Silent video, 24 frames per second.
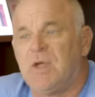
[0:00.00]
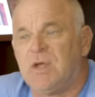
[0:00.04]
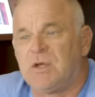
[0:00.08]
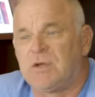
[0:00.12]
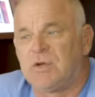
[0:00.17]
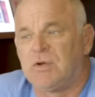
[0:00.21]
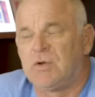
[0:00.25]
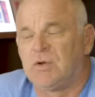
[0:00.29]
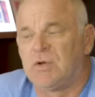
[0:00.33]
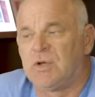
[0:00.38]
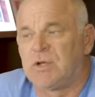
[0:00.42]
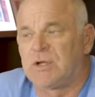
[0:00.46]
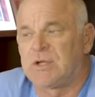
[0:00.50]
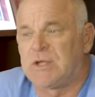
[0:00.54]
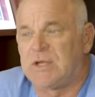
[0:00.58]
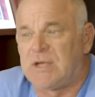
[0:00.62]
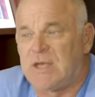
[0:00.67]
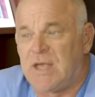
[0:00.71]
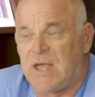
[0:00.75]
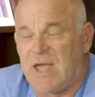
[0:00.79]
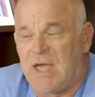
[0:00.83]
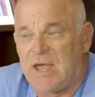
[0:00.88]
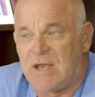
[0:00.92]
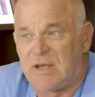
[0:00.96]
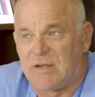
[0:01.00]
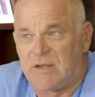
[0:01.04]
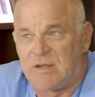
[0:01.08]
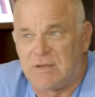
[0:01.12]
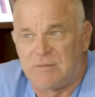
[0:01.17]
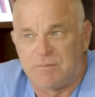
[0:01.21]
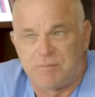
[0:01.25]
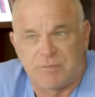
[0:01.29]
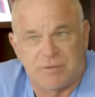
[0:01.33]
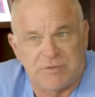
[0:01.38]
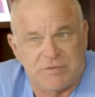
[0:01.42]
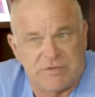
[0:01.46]
So you're looking at
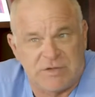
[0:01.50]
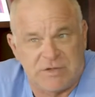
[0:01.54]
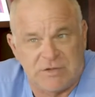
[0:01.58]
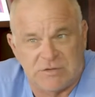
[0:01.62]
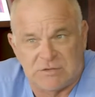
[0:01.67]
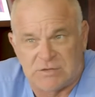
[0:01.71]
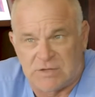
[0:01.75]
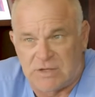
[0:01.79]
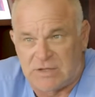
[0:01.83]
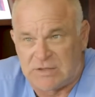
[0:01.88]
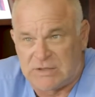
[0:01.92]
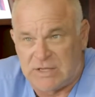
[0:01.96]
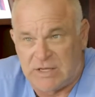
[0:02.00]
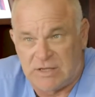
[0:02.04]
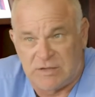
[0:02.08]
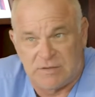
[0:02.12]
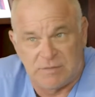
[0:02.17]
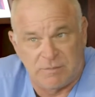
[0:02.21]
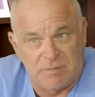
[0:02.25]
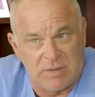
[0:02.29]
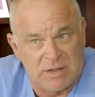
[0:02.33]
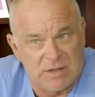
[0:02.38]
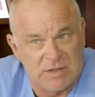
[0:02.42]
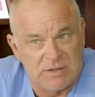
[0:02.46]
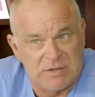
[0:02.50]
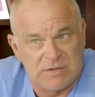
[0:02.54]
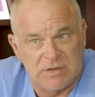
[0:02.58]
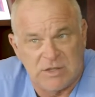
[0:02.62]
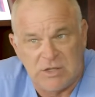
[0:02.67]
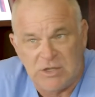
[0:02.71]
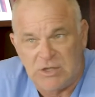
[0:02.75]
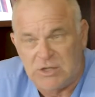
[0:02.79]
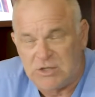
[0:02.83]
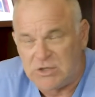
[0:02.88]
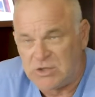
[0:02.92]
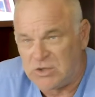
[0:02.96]
a procedure that takes minutes.
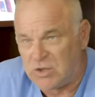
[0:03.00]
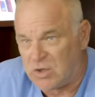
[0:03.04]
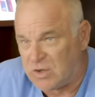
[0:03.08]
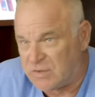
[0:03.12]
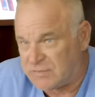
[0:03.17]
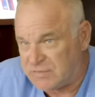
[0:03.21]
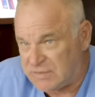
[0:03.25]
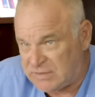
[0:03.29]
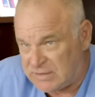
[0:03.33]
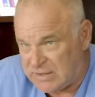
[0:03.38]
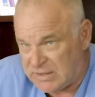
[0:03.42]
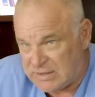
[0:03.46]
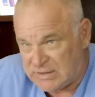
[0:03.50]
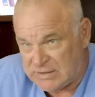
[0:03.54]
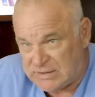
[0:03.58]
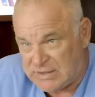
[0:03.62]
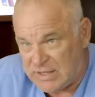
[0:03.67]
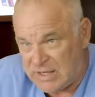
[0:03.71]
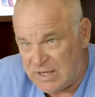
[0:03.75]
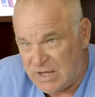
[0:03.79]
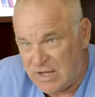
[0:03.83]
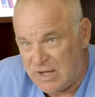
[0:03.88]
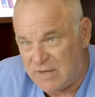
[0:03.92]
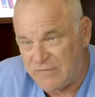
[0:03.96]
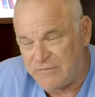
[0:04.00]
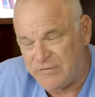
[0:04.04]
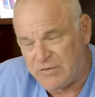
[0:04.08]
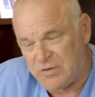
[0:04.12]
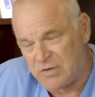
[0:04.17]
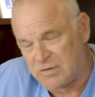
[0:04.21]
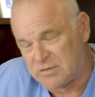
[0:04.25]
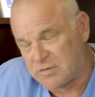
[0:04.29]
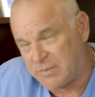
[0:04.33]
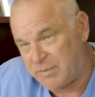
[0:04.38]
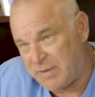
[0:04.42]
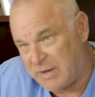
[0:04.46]
You don't have to take a day off. You
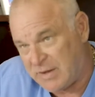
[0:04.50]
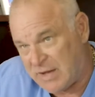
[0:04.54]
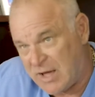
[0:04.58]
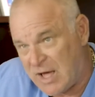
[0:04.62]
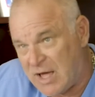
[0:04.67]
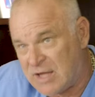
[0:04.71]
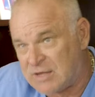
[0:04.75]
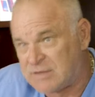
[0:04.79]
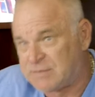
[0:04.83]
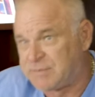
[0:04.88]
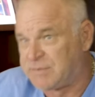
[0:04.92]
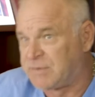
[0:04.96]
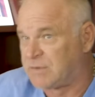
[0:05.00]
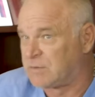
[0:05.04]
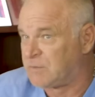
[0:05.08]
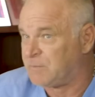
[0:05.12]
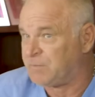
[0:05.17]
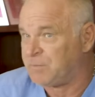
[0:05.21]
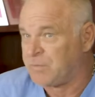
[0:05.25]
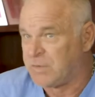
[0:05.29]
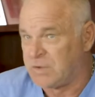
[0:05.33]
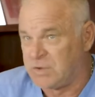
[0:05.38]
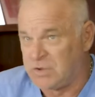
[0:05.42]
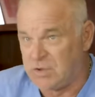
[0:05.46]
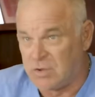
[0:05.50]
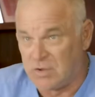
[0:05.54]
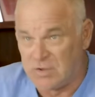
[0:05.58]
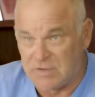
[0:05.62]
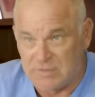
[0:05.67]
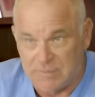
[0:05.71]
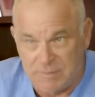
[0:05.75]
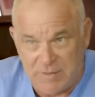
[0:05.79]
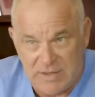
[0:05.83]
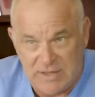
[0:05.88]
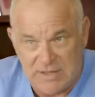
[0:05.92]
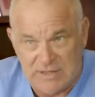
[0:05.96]
don't have to pay the hospital. You don't have
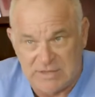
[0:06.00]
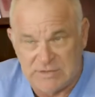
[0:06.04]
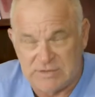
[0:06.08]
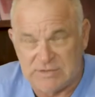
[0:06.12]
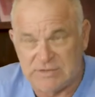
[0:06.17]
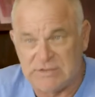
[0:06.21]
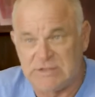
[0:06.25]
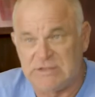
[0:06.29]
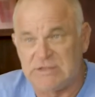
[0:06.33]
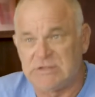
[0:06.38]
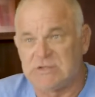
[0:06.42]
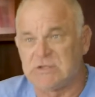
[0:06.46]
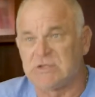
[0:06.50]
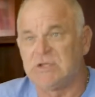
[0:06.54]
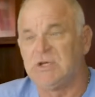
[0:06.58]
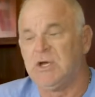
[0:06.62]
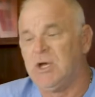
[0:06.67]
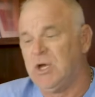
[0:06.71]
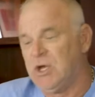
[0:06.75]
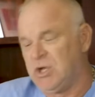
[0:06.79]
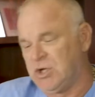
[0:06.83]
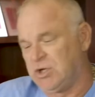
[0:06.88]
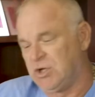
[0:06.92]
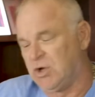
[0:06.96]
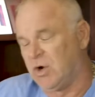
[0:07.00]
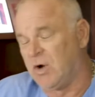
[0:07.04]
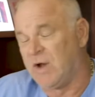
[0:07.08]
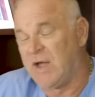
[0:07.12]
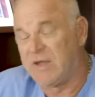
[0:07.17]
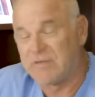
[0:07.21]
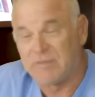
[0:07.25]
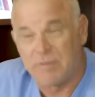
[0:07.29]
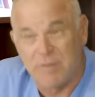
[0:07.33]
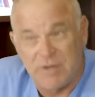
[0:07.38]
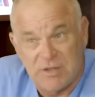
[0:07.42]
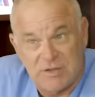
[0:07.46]
to pay anesthesia. You don't
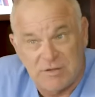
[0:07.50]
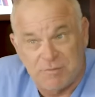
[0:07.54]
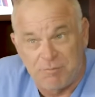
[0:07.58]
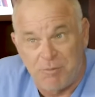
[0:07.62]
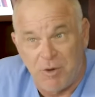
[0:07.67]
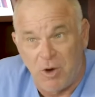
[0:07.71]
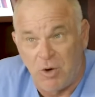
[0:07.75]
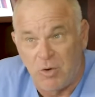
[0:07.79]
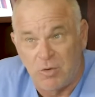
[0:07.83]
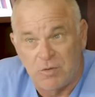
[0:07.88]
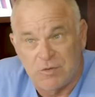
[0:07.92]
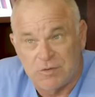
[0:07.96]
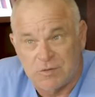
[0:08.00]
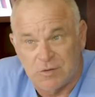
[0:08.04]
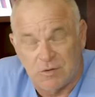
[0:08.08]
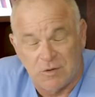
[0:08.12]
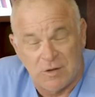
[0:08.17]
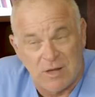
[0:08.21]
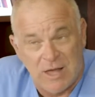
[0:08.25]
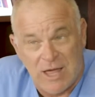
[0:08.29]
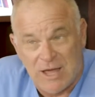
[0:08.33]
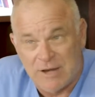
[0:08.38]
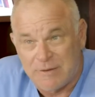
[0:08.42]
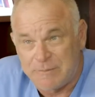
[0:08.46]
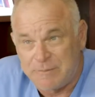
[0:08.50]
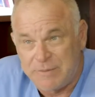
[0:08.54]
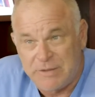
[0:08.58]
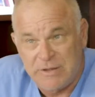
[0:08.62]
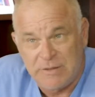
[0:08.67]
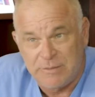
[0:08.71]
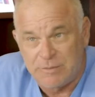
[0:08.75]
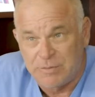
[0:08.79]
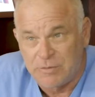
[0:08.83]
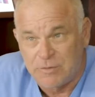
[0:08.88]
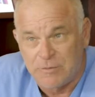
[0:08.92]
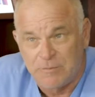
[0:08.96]
have to be exposed to a lot of
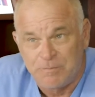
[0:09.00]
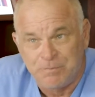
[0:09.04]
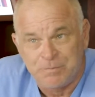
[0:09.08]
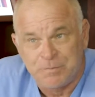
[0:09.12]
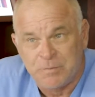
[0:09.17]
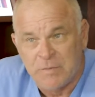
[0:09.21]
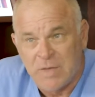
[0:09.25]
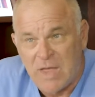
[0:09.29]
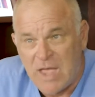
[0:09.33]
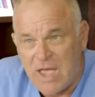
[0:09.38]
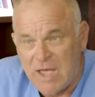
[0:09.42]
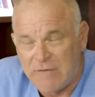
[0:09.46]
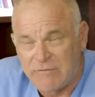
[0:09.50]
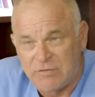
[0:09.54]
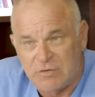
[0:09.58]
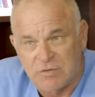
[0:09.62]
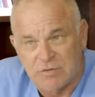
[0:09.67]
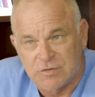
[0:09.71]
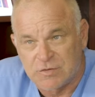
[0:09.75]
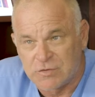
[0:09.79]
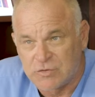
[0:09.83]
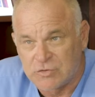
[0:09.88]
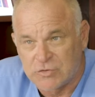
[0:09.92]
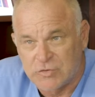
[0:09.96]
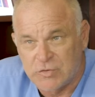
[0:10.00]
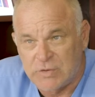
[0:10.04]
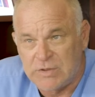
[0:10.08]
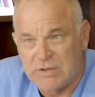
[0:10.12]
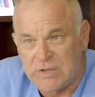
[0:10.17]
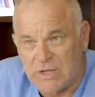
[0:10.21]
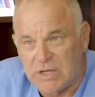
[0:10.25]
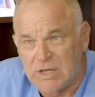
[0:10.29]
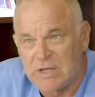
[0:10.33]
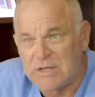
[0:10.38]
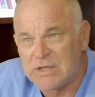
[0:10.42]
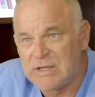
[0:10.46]
people having your surgery
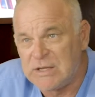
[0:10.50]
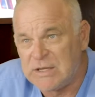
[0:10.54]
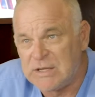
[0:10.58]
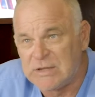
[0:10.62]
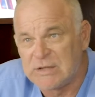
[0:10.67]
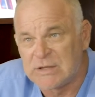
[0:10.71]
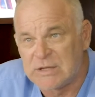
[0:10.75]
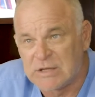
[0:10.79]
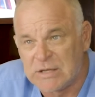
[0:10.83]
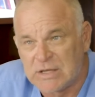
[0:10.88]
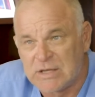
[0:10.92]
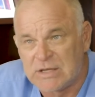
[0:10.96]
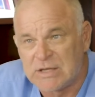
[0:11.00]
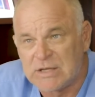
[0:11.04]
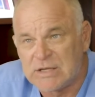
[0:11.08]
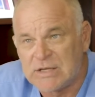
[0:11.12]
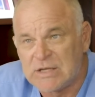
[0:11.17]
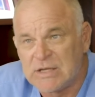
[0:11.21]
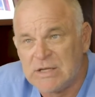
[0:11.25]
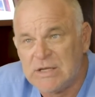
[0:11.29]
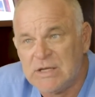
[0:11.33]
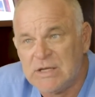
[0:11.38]
done in the clinic.